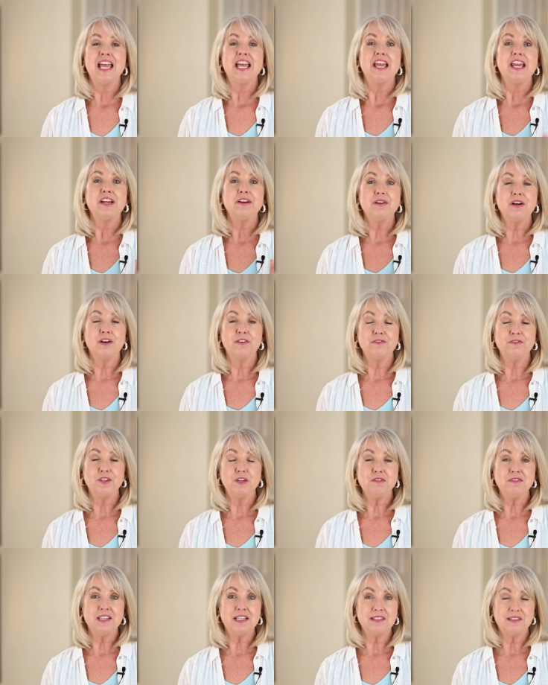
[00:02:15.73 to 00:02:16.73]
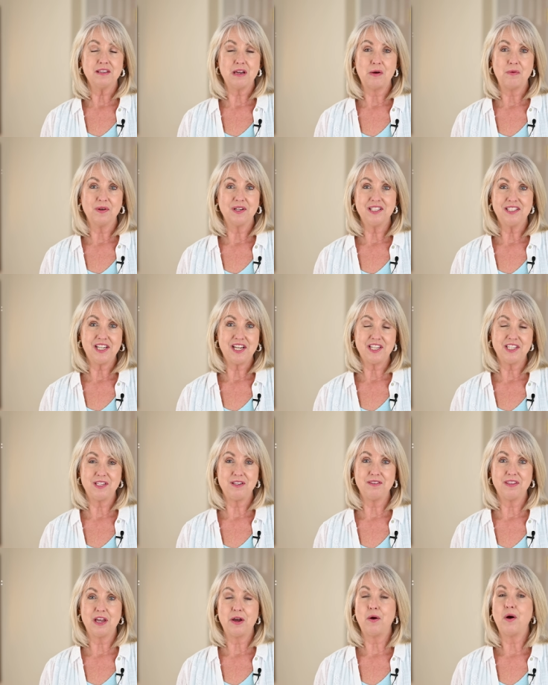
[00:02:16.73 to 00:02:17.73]
Here are a few things I want to tell
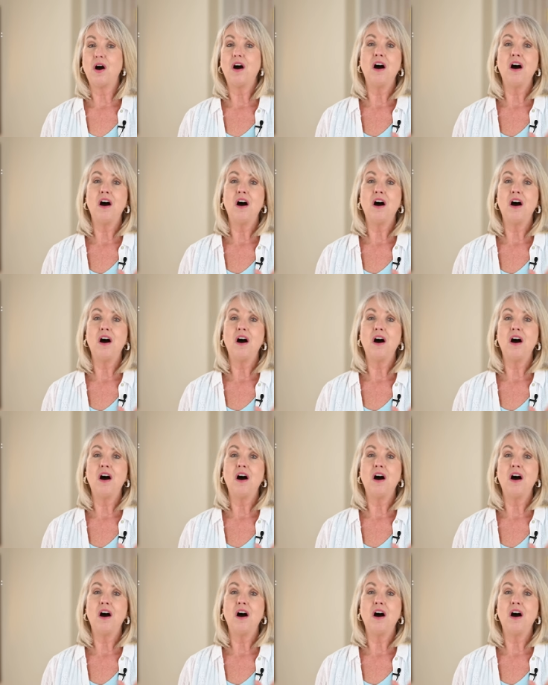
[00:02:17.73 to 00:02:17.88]
you though.